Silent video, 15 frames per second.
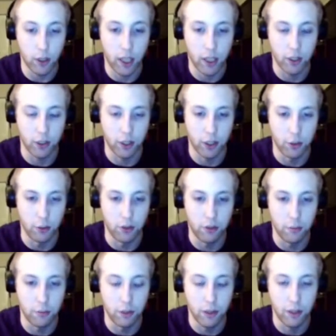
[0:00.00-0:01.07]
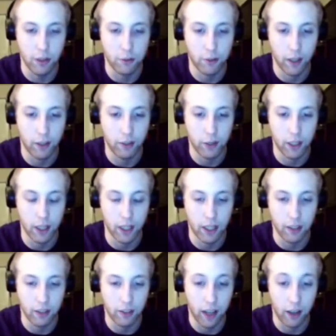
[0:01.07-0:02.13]
actually use them really effectively
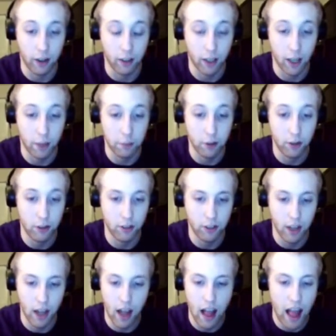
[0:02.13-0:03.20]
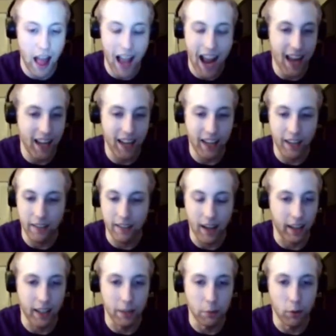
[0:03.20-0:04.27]
against helicopters.
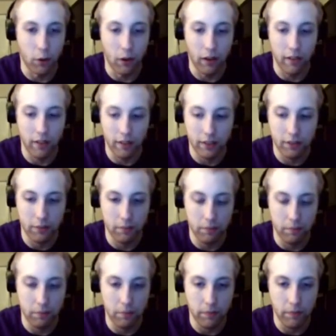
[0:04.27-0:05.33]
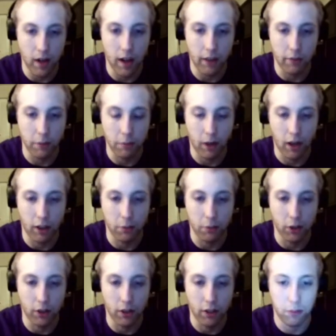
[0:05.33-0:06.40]
Not anymore. It's not even
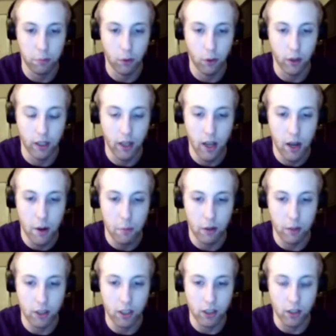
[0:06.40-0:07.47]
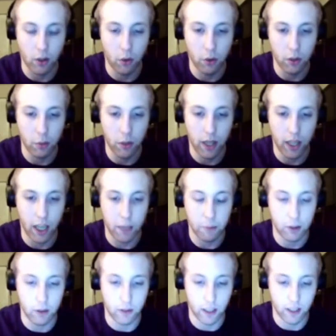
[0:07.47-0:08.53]
possible at this point. Pretty much the only way to aim
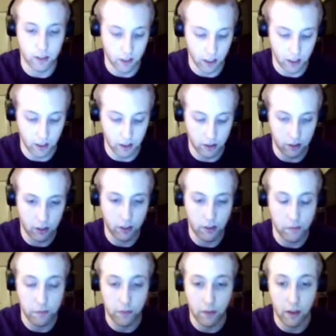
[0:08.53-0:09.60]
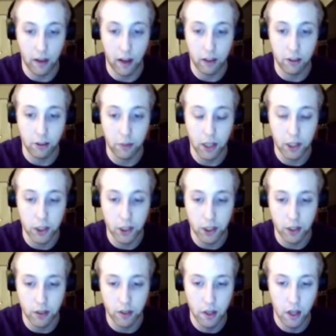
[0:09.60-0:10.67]
correctly is
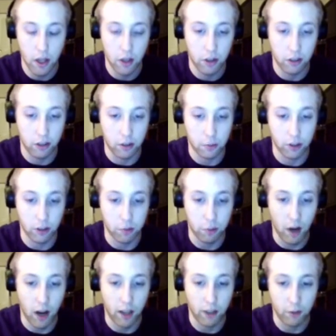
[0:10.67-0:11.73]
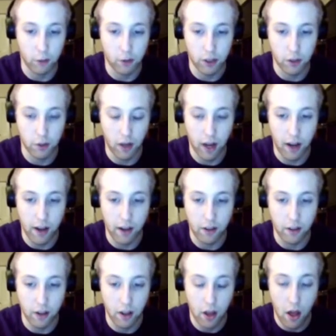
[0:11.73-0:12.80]
estimation, someone spotting for you,
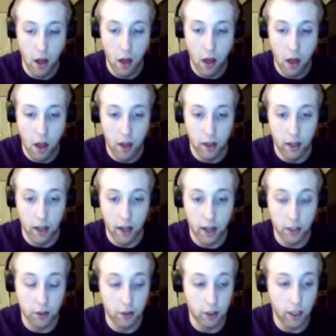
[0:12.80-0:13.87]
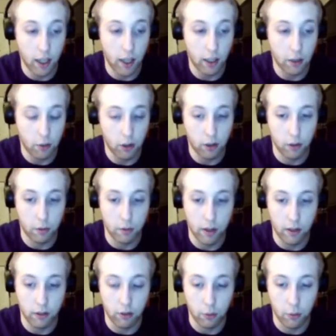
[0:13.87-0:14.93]
and actually getting the marker
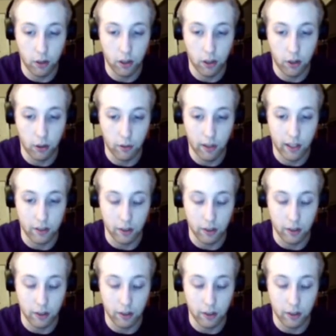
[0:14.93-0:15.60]
rounds to work correctly,